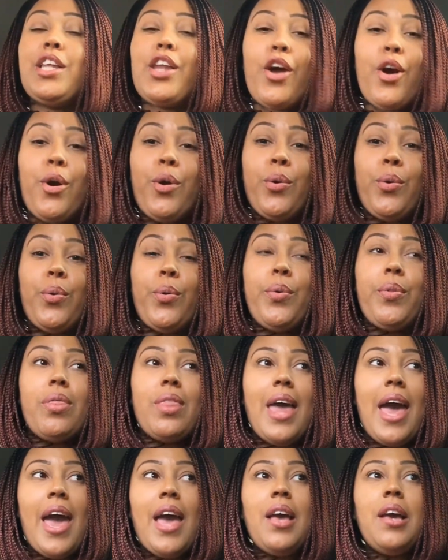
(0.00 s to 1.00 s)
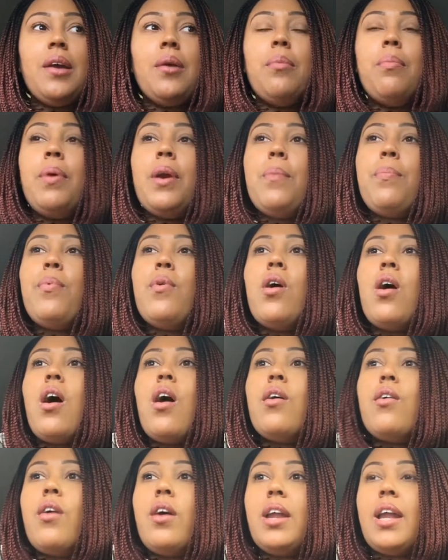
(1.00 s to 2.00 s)
know that people
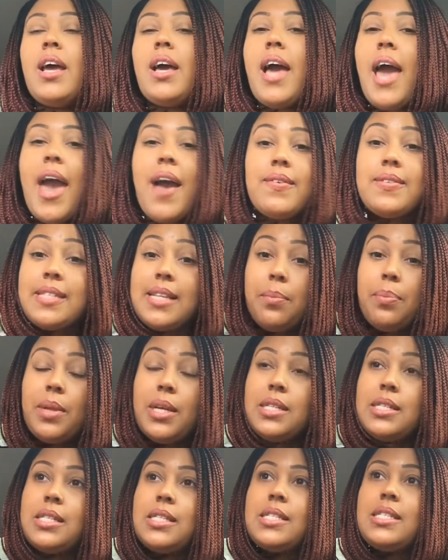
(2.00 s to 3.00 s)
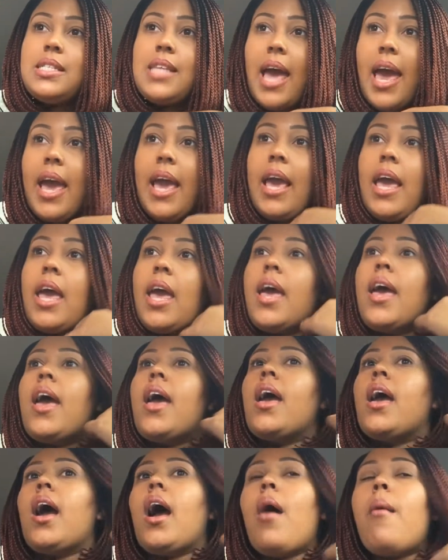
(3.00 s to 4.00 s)
are going to have something to say
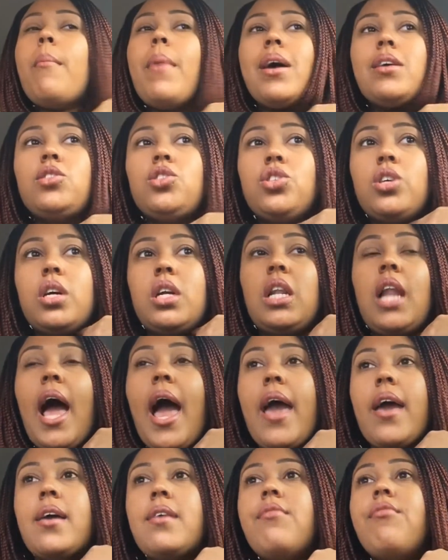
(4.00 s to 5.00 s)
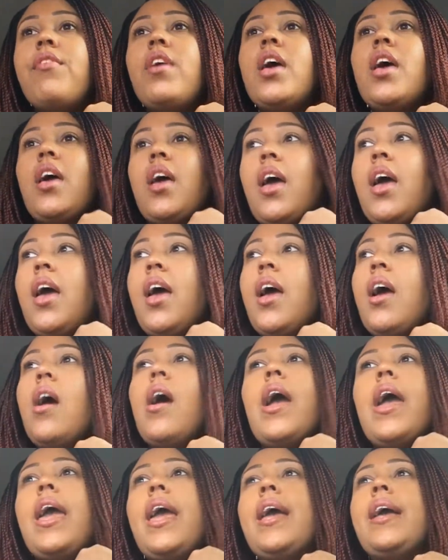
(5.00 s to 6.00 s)
about your life.
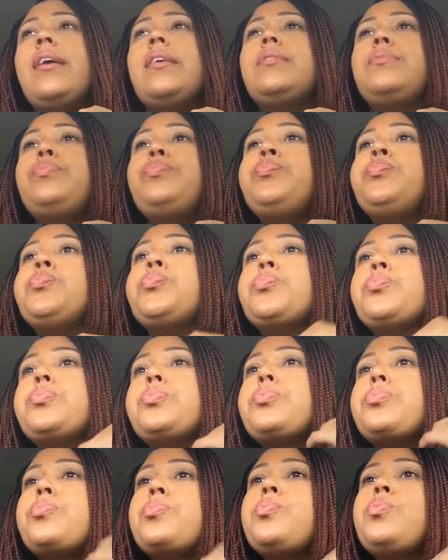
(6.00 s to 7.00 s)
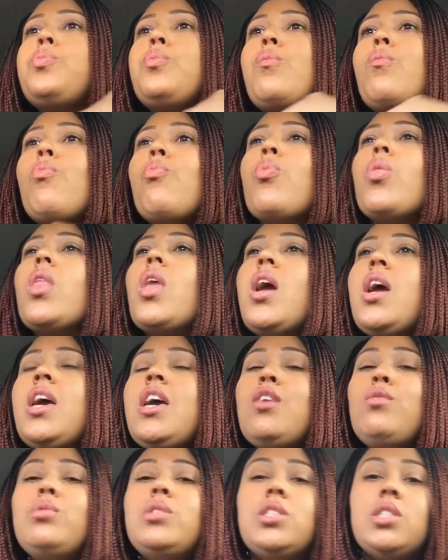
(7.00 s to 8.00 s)
And
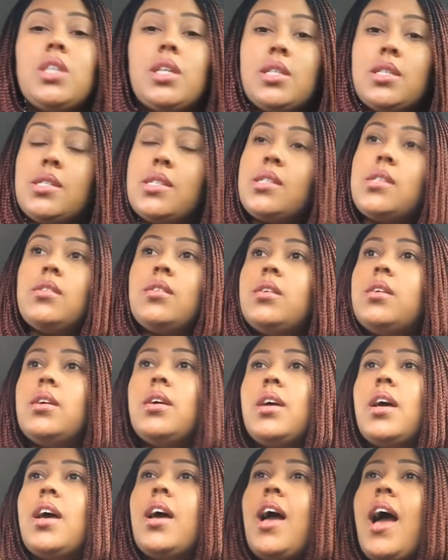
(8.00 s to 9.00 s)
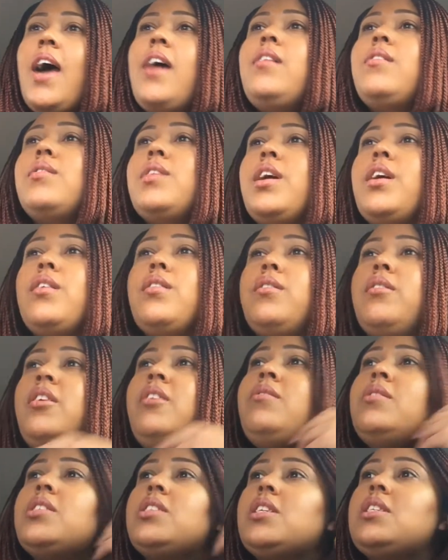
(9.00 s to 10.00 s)
it was just, I don't know,
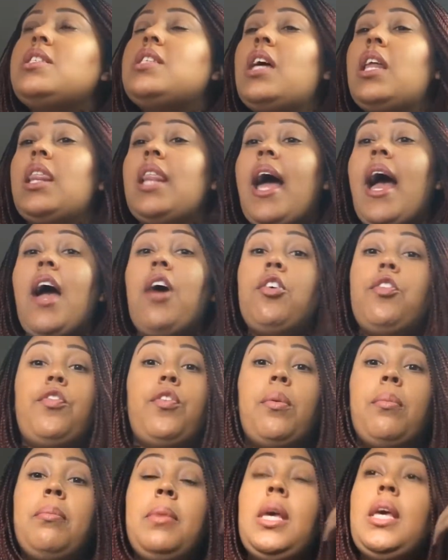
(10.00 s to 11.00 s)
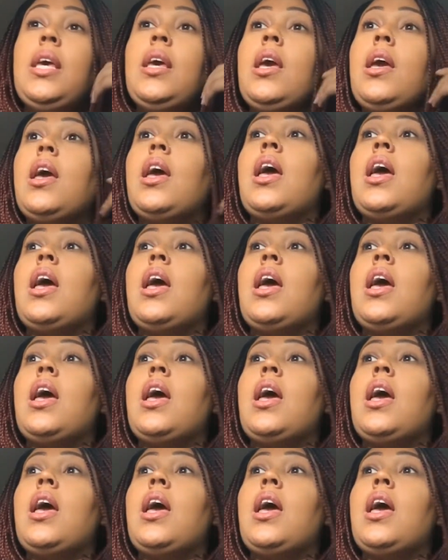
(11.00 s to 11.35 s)
it was just a lot for me.